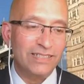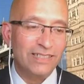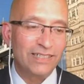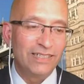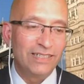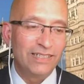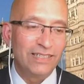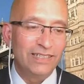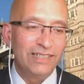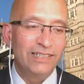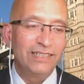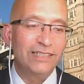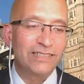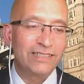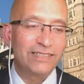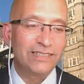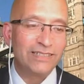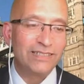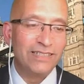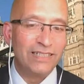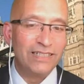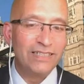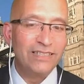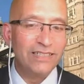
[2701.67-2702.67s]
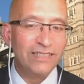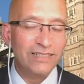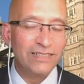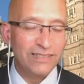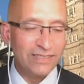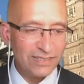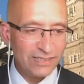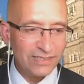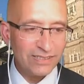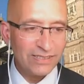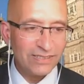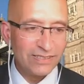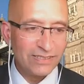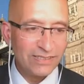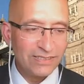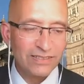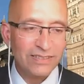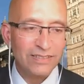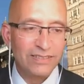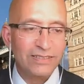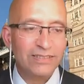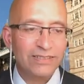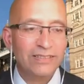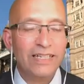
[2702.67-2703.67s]
And I think this is
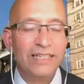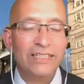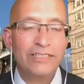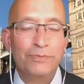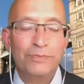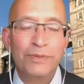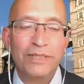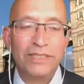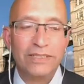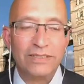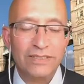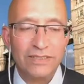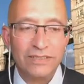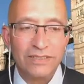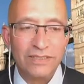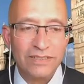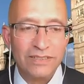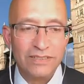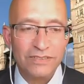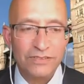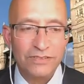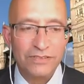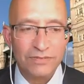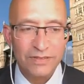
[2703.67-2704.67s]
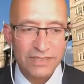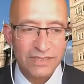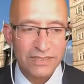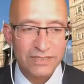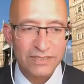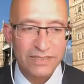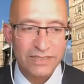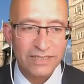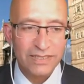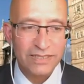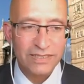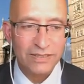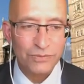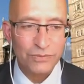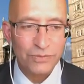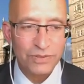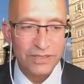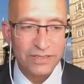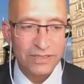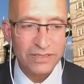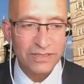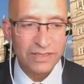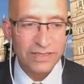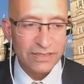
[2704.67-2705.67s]
the aspect that is resonating with the
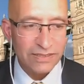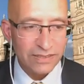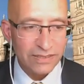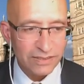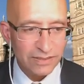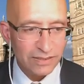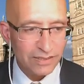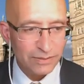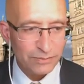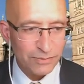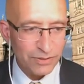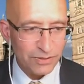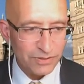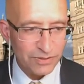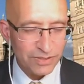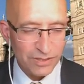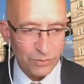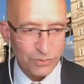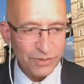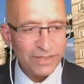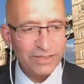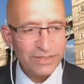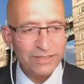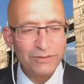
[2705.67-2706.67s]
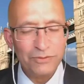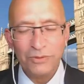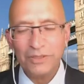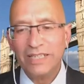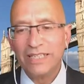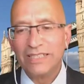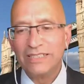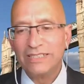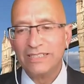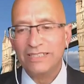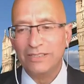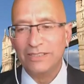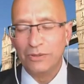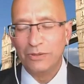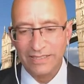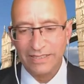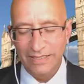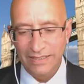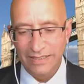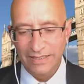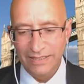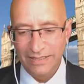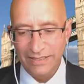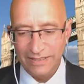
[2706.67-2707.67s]
Indian community. We're actually quite
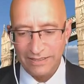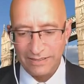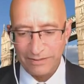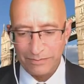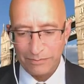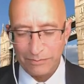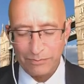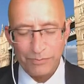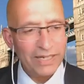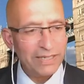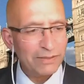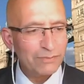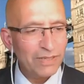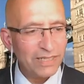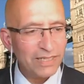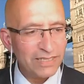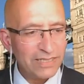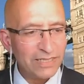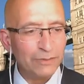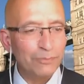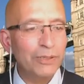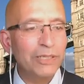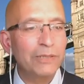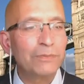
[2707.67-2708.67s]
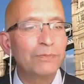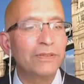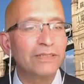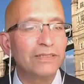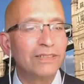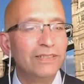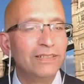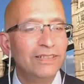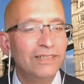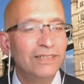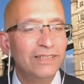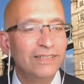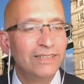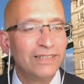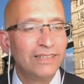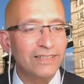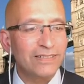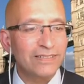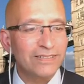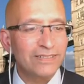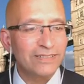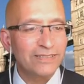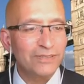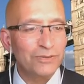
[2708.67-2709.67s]
pragmatic people,
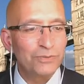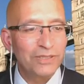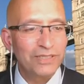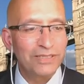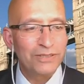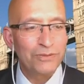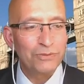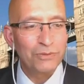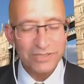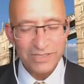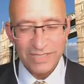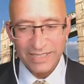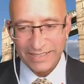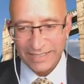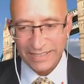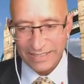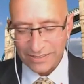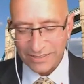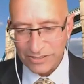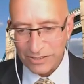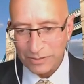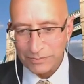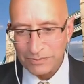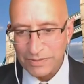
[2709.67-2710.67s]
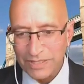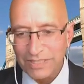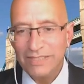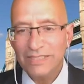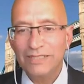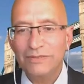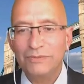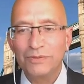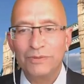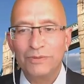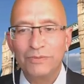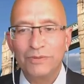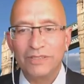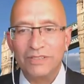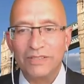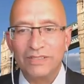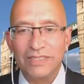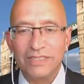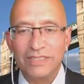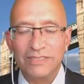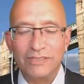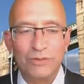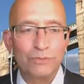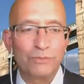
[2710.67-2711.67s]
and we want to get the job done. We want
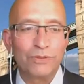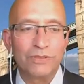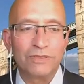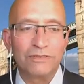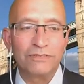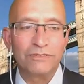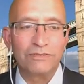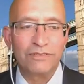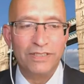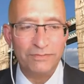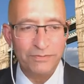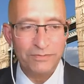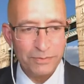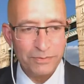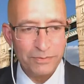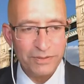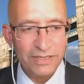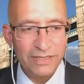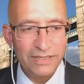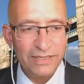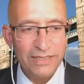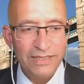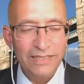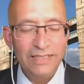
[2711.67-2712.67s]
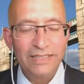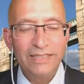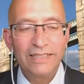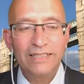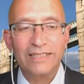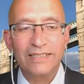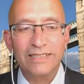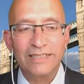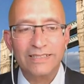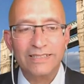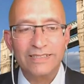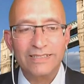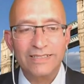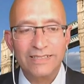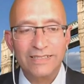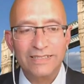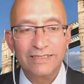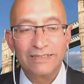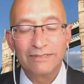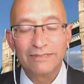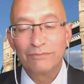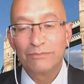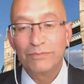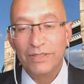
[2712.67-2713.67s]
things to improve for everybody. And
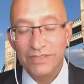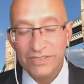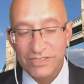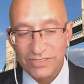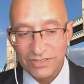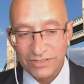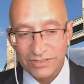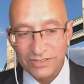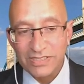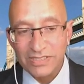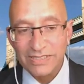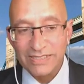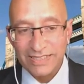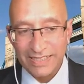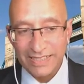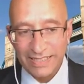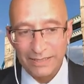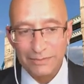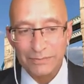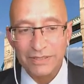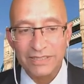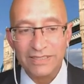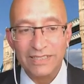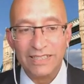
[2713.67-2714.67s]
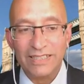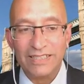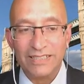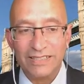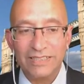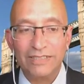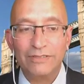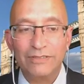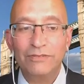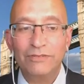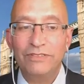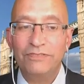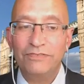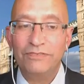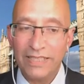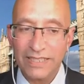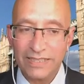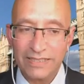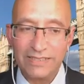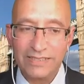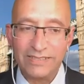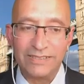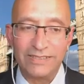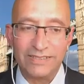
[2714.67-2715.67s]
Boris Johnson's cabinet, I think,
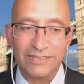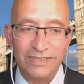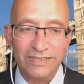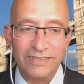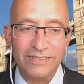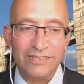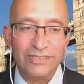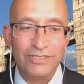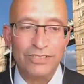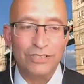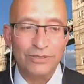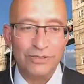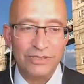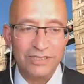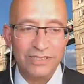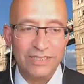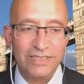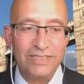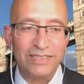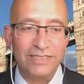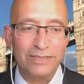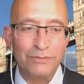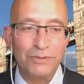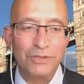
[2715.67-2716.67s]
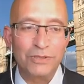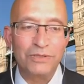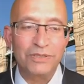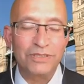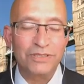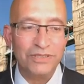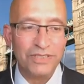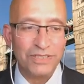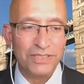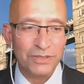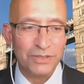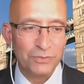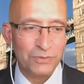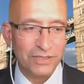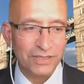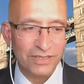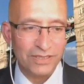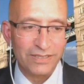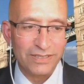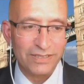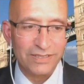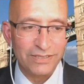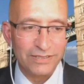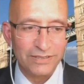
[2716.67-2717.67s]
reflects this. He has chosen a team who are good at the work
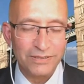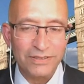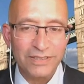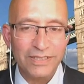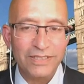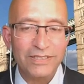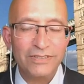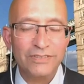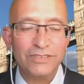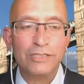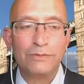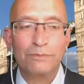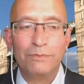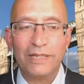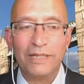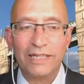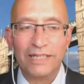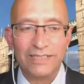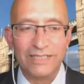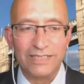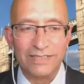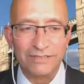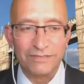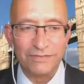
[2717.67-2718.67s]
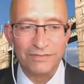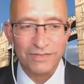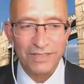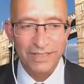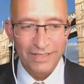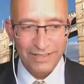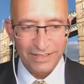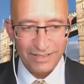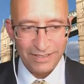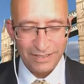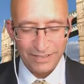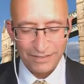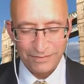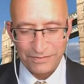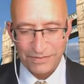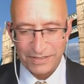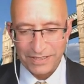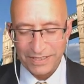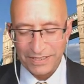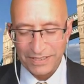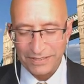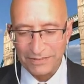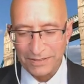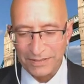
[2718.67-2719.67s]
they do, irrespective of
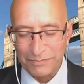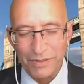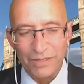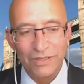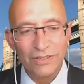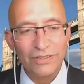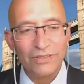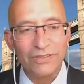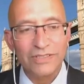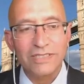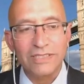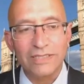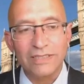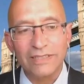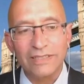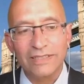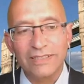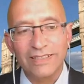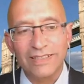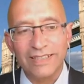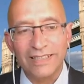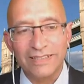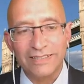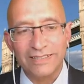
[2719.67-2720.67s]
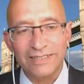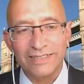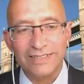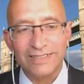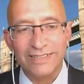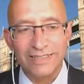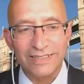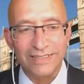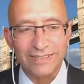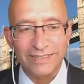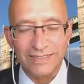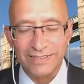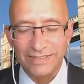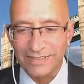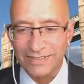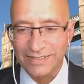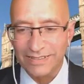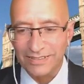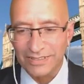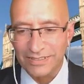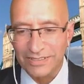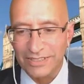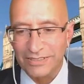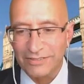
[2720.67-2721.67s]
their origin and indeed
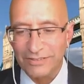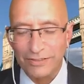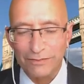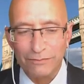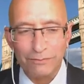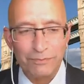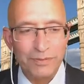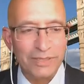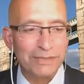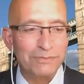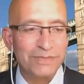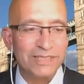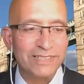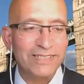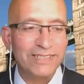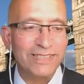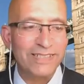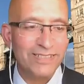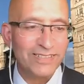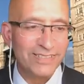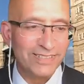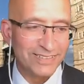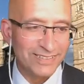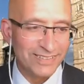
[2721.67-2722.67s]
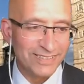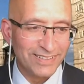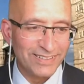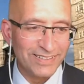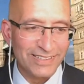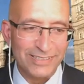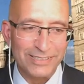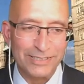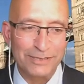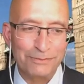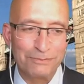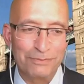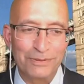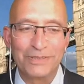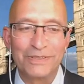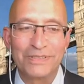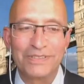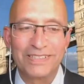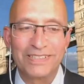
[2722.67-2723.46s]
the degree of pigmentation that they support.